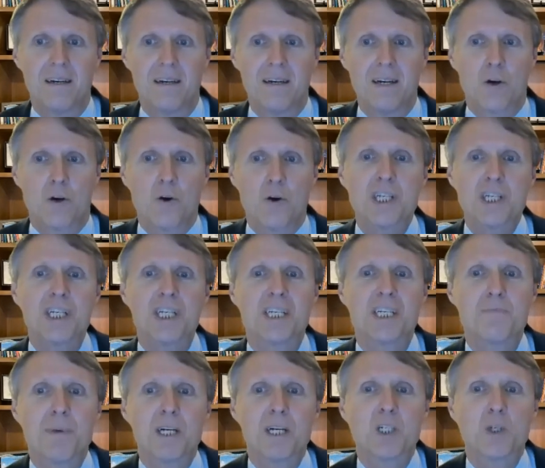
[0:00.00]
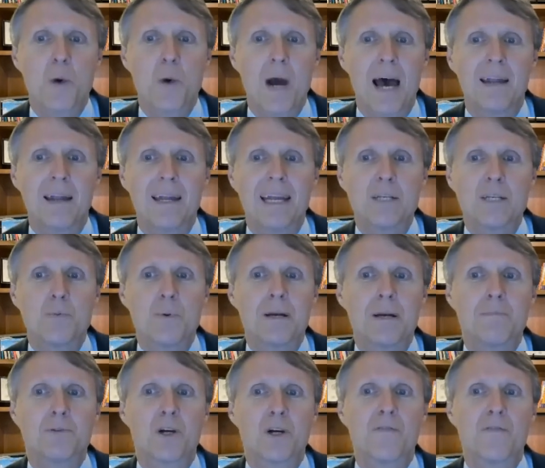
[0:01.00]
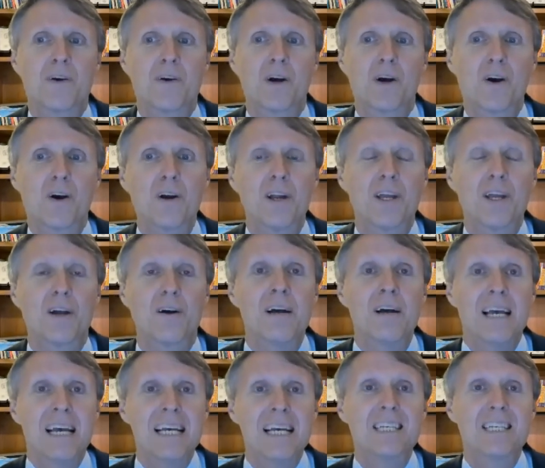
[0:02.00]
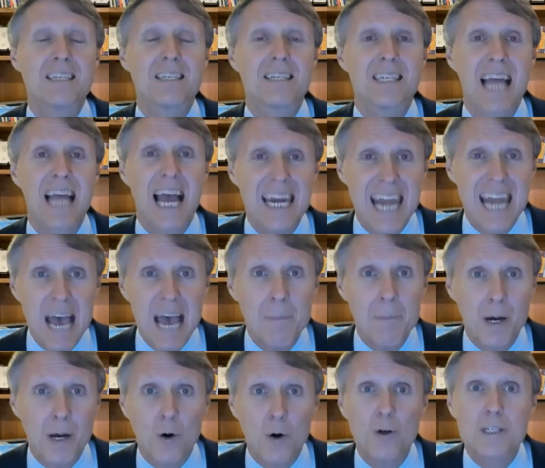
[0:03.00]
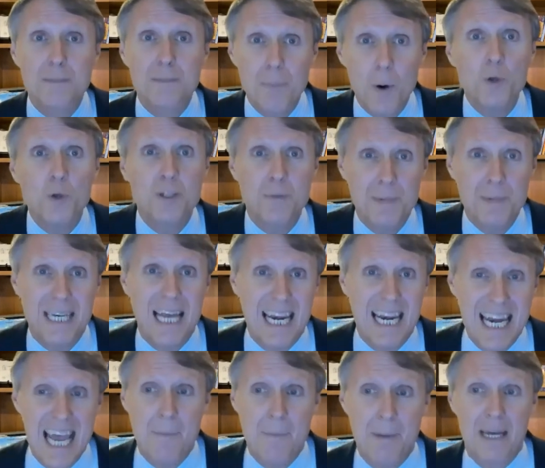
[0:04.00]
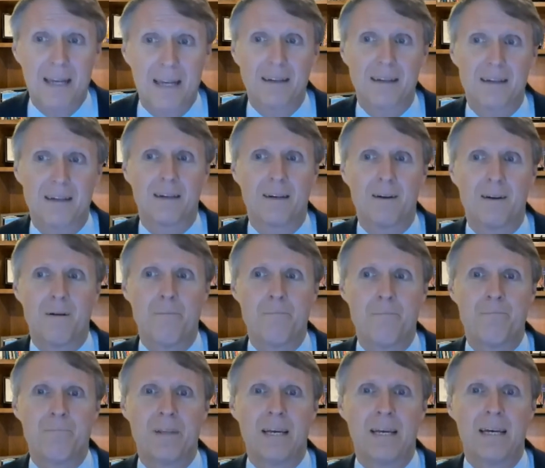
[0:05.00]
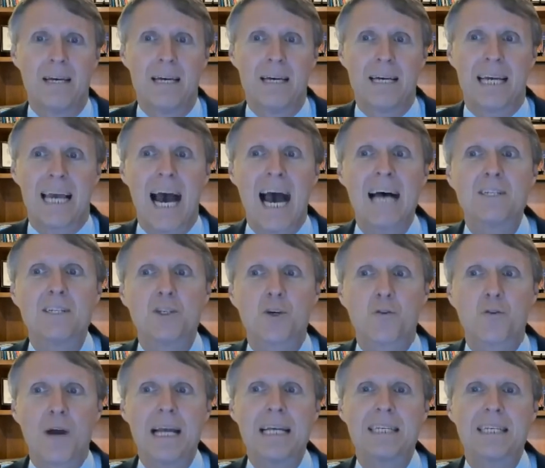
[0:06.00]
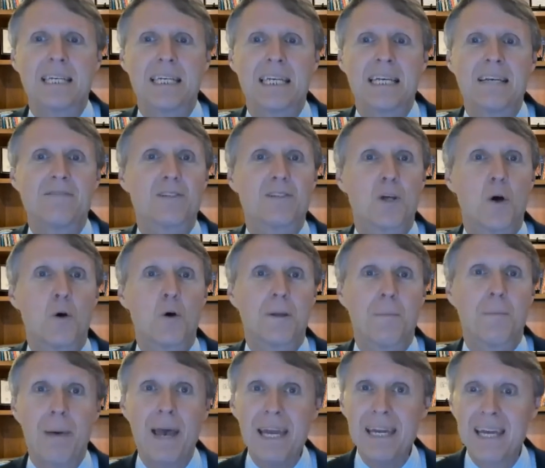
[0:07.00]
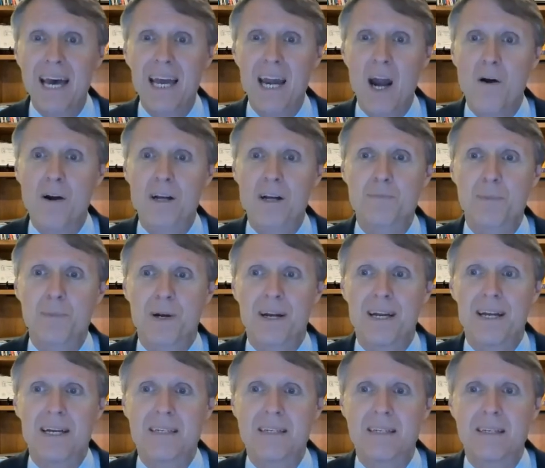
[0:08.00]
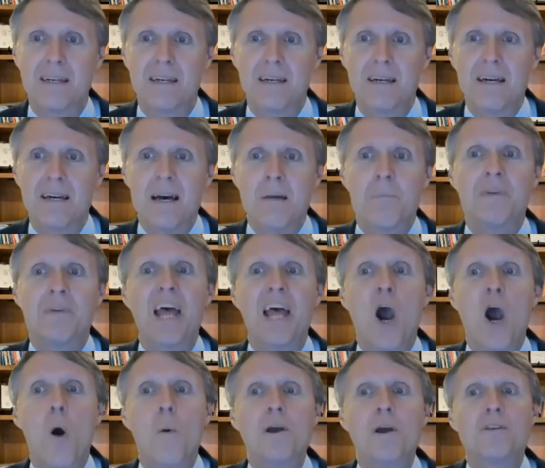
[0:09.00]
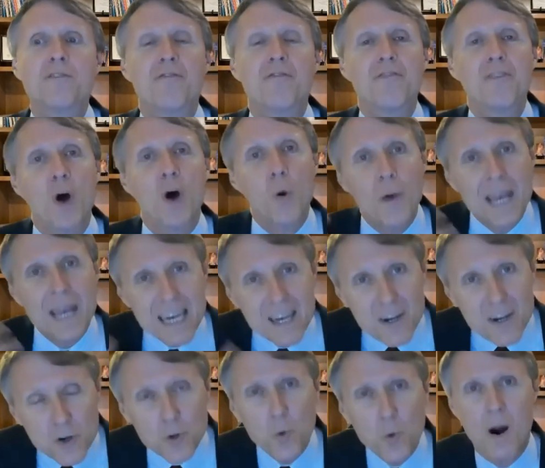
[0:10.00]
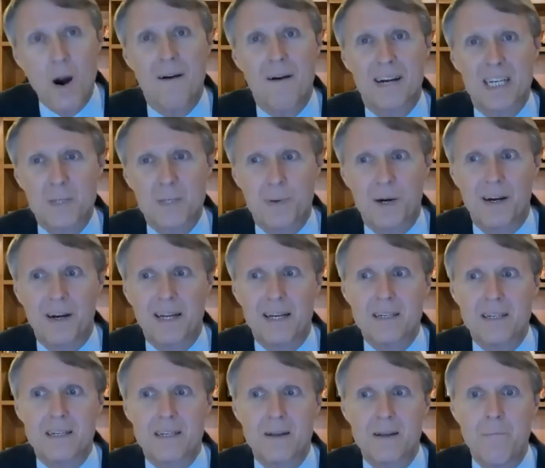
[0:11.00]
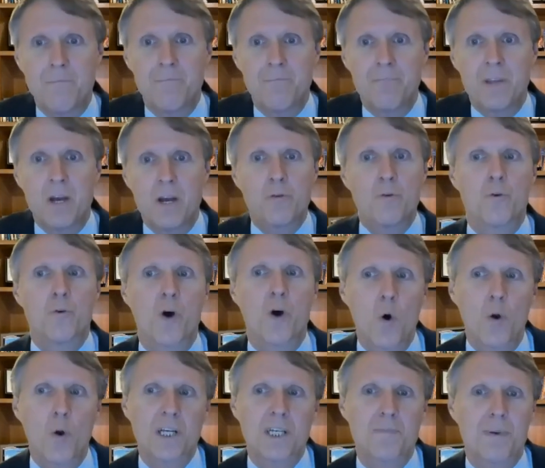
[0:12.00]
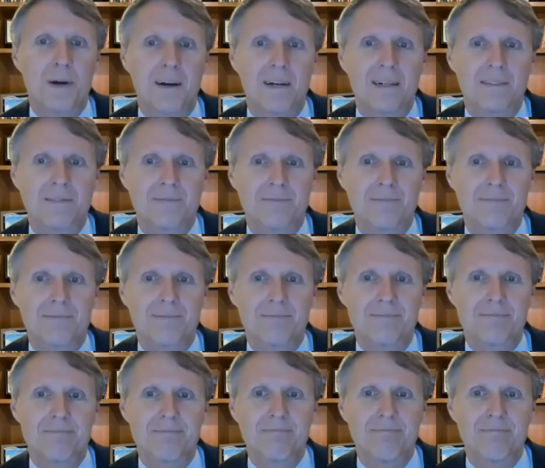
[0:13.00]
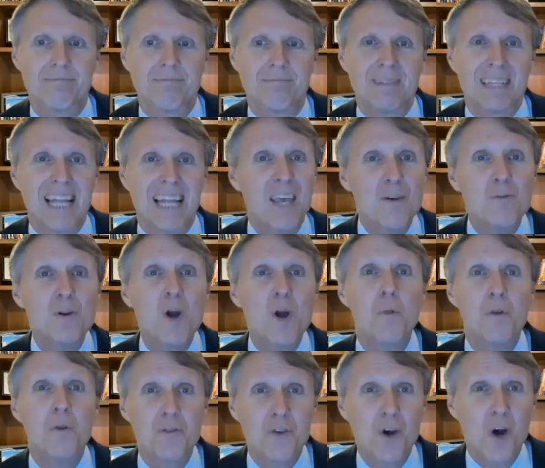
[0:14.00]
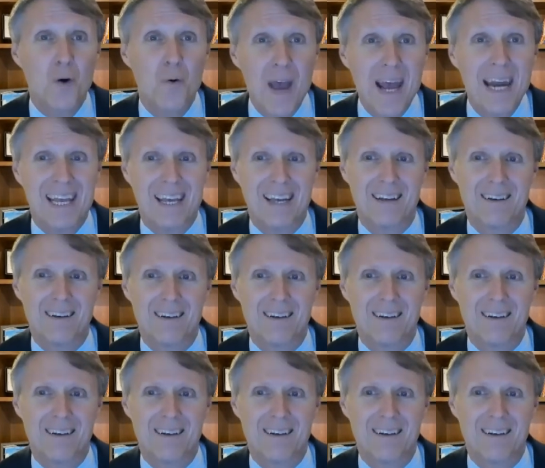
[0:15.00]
Christian spirituality, as we observed earlier, is dynamic or supposed to be dynamic. God's grace and gifts don't depend on our experience, but they always flow into our experience through the Holy Spirit. Now, you know this already.